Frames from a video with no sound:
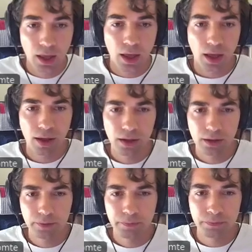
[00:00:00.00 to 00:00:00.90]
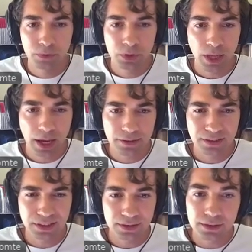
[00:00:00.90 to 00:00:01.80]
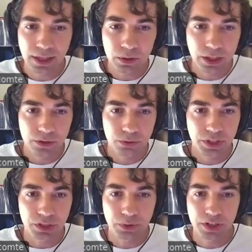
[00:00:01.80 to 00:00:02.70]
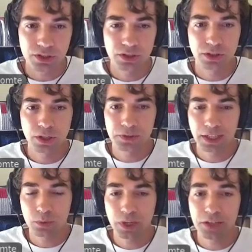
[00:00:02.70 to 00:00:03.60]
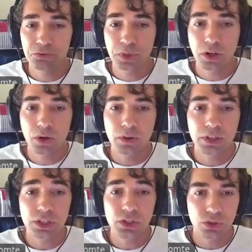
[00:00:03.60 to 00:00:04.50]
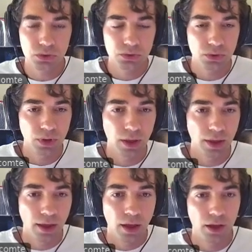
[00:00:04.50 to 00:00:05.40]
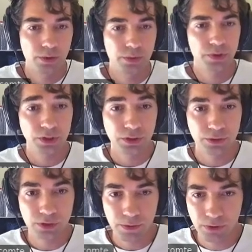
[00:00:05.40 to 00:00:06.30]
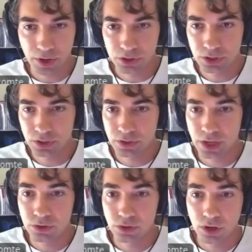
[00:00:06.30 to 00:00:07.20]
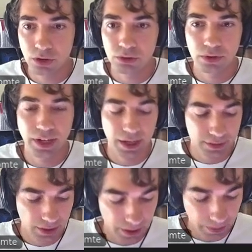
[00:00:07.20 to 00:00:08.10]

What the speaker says: ask this kind of weird question of what if we only knew the result of the subfunctions that do not query xi.